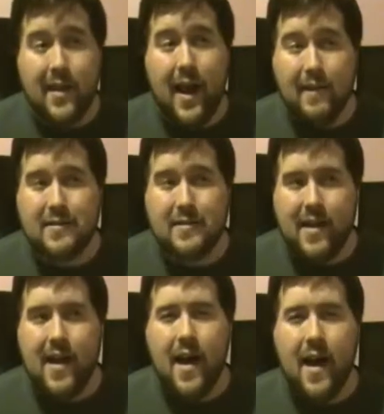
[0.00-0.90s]
have to
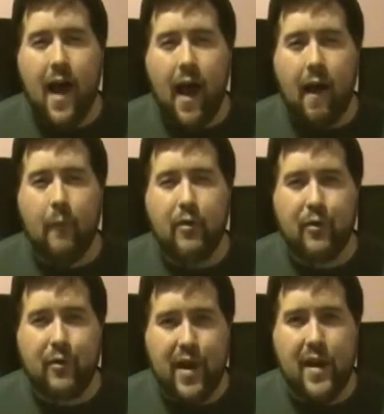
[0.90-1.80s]
say, I'm
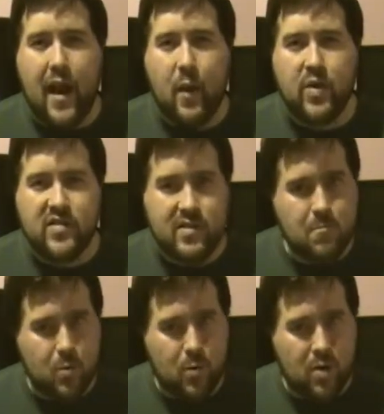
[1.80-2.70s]
intrigued, and I want to see
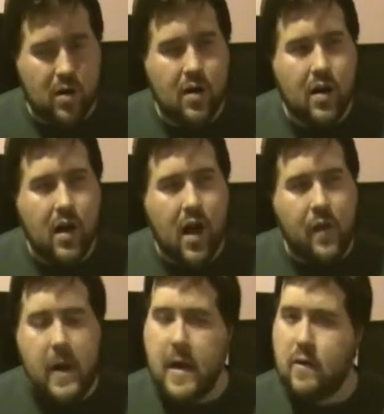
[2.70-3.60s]
more.
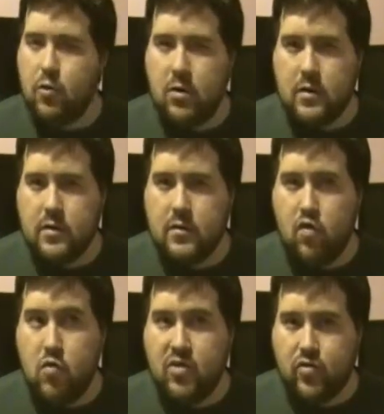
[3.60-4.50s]
They didn't give her
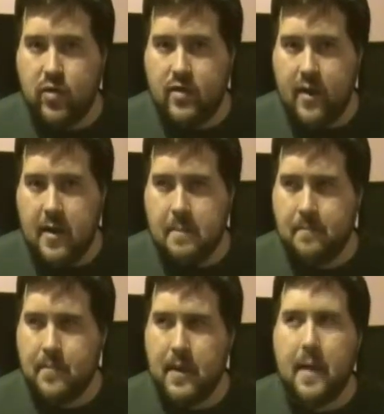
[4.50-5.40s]
too much screen
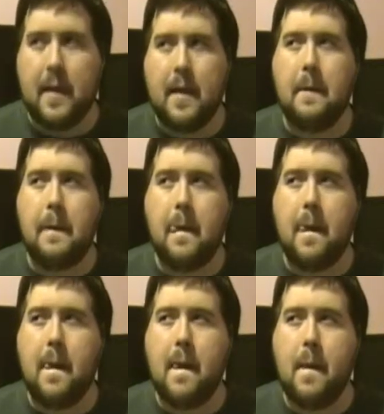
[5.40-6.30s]
time,
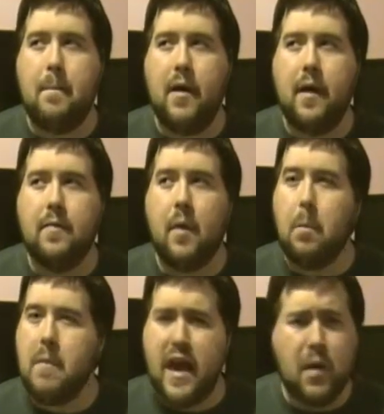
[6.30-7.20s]
but the
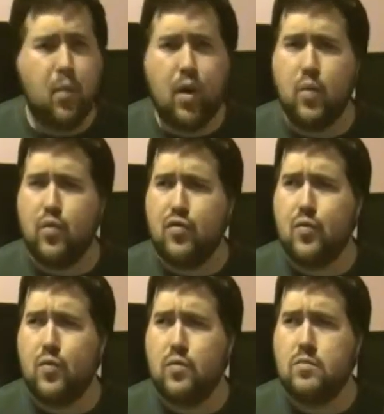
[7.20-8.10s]
makeup work
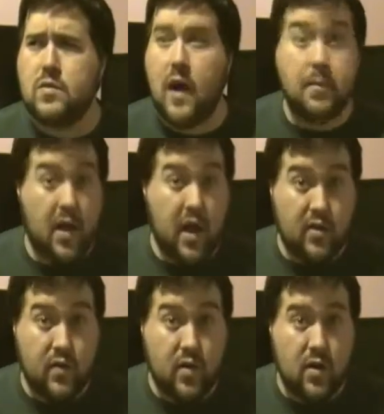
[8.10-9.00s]
was
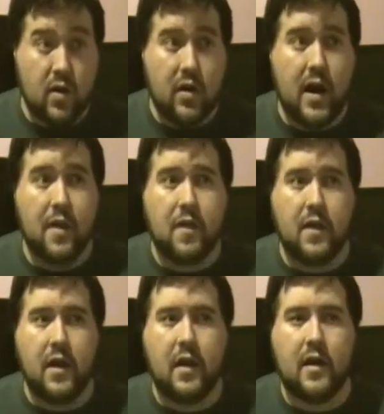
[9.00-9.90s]
top-notch for her, I
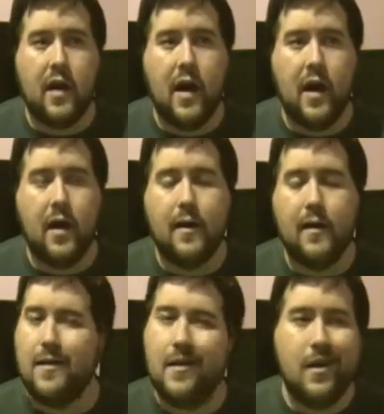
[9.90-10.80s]
think.
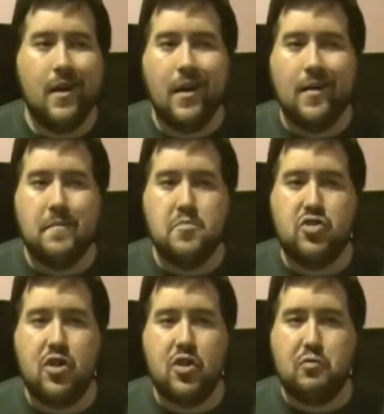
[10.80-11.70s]

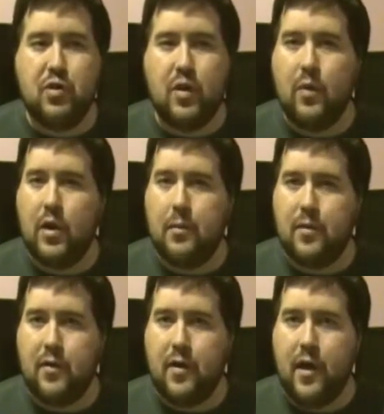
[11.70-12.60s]
She did really well
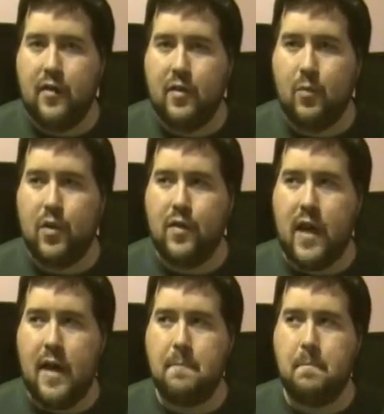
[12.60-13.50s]
portraying someone
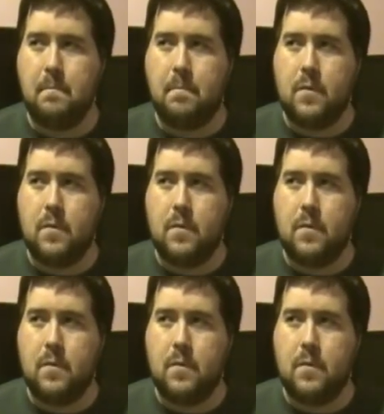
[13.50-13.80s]
that,